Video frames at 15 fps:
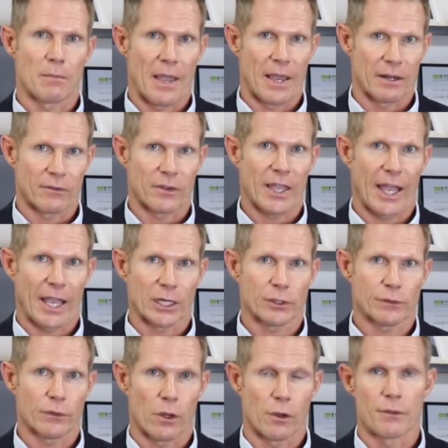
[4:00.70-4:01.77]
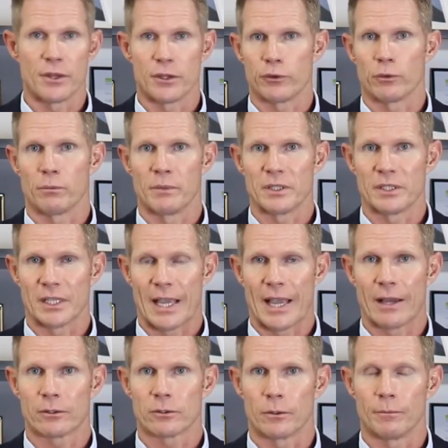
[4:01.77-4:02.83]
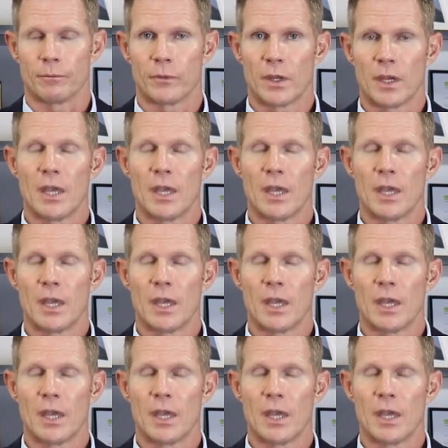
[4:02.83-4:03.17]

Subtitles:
amount of cash flow that you're missing out on.